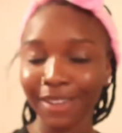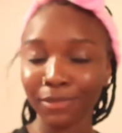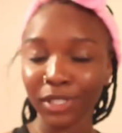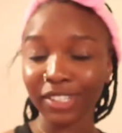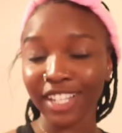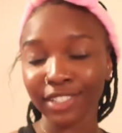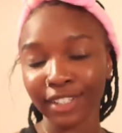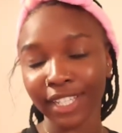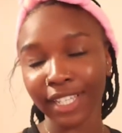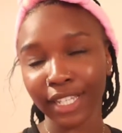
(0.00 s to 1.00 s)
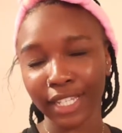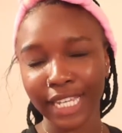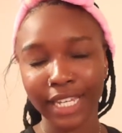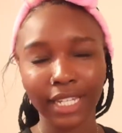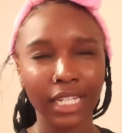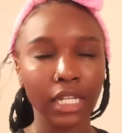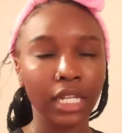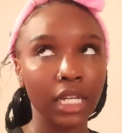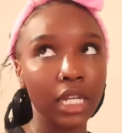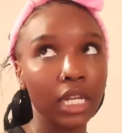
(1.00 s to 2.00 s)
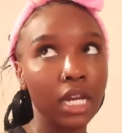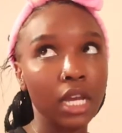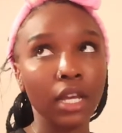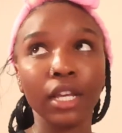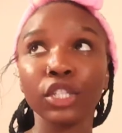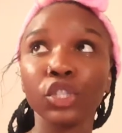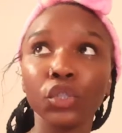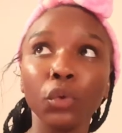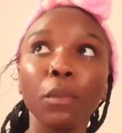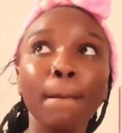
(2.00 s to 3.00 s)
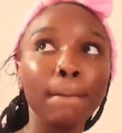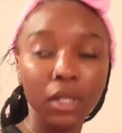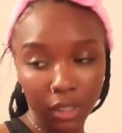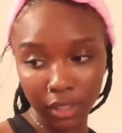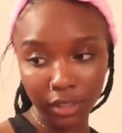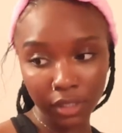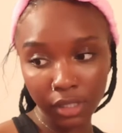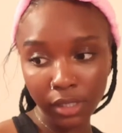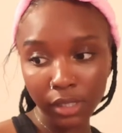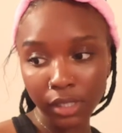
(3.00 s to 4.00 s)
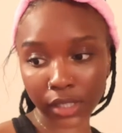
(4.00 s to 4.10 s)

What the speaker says: I'm about to graduate in 2 months.